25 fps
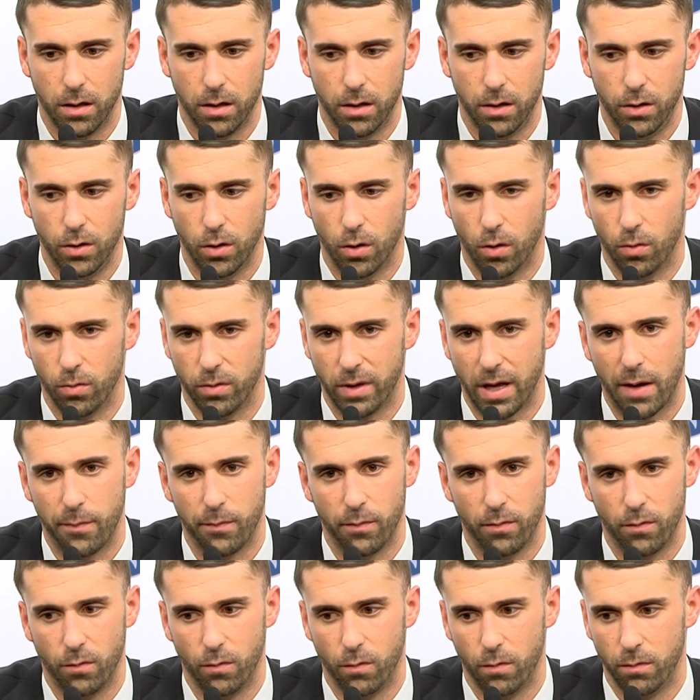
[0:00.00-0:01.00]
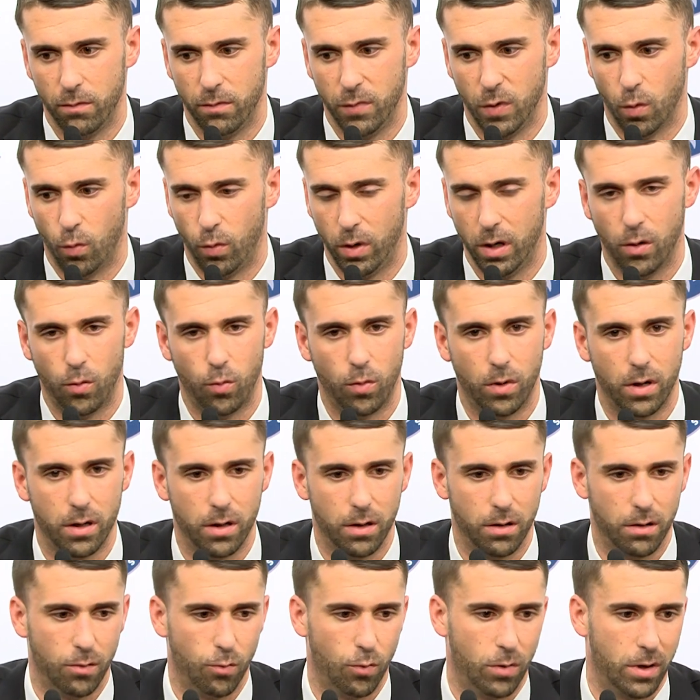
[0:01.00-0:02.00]
you know, that, you know, we don't
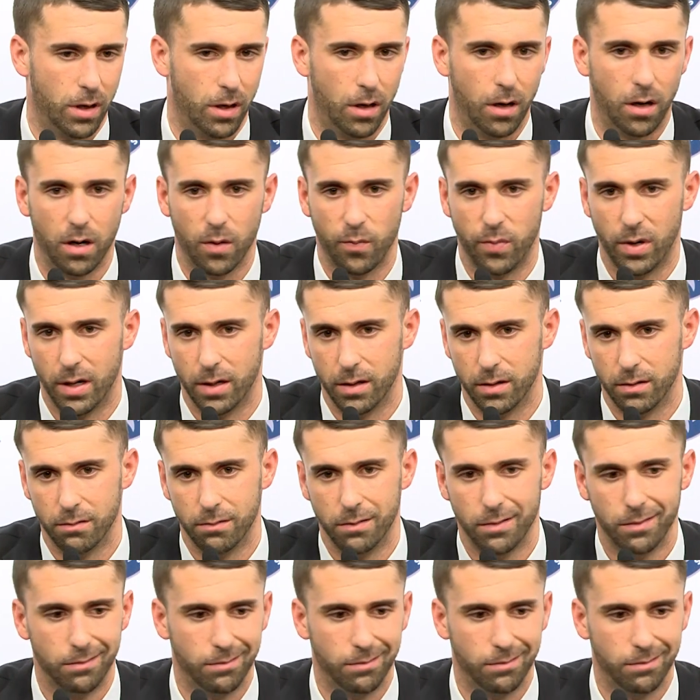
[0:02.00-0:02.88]
want to harp on